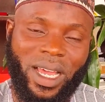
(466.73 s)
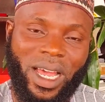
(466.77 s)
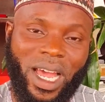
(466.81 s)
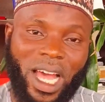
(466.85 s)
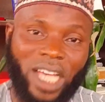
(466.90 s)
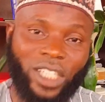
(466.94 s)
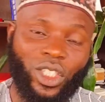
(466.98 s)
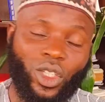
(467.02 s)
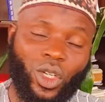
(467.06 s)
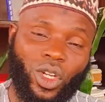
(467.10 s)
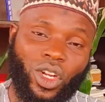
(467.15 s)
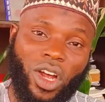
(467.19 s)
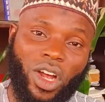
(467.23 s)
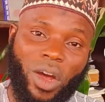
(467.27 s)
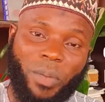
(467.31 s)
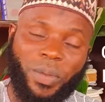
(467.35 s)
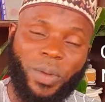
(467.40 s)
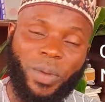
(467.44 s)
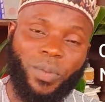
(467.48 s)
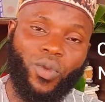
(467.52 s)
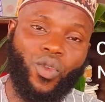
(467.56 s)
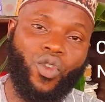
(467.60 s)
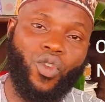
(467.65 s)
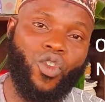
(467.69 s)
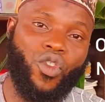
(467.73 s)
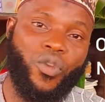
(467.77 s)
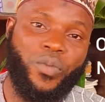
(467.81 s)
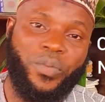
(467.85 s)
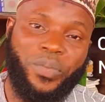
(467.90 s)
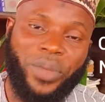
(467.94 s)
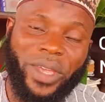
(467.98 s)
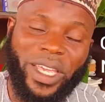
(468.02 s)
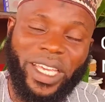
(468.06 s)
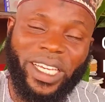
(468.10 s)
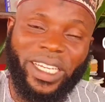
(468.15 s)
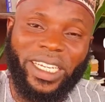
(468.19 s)
and so a lot of people would
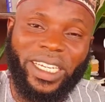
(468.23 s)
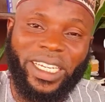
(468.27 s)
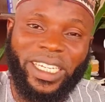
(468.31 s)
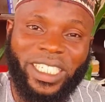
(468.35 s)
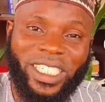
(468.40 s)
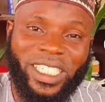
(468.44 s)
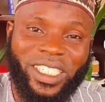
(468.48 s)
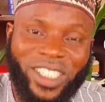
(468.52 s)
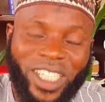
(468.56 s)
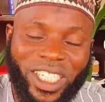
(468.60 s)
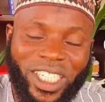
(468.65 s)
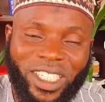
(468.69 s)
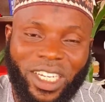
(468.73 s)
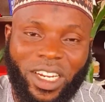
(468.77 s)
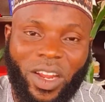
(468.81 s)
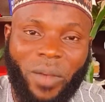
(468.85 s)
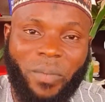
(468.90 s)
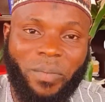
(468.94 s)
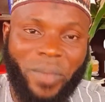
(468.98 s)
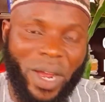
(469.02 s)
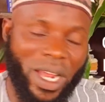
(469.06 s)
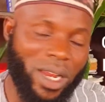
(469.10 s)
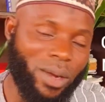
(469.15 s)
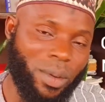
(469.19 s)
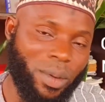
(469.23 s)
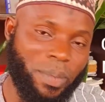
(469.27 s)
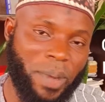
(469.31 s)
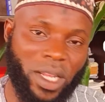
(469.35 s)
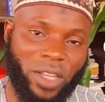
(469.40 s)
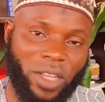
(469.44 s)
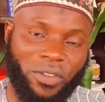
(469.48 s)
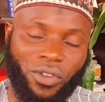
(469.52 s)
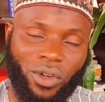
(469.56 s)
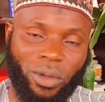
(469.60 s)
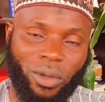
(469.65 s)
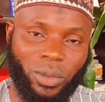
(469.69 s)
be interested in buying the
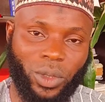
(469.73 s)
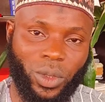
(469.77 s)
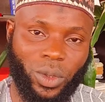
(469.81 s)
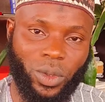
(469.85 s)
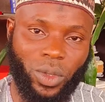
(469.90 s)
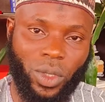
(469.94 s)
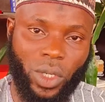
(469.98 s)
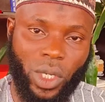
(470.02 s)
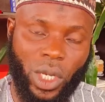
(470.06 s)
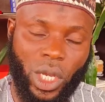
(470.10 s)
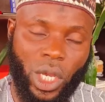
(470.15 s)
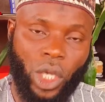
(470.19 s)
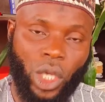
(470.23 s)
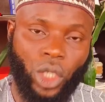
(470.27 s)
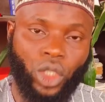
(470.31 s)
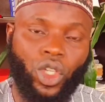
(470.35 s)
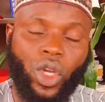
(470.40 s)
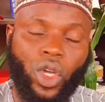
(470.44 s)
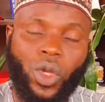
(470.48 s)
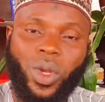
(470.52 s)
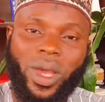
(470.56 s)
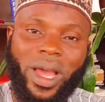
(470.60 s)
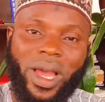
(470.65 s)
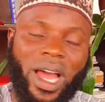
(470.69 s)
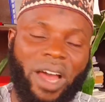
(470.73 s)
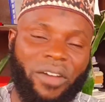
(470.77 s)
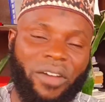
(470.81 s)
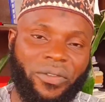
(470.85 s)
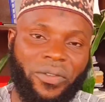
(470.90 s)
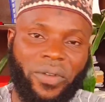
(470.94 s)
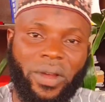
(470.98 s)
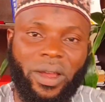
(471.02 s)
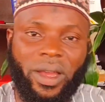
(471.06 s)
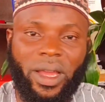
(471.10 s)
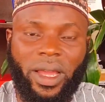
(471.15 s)
property from you. So you have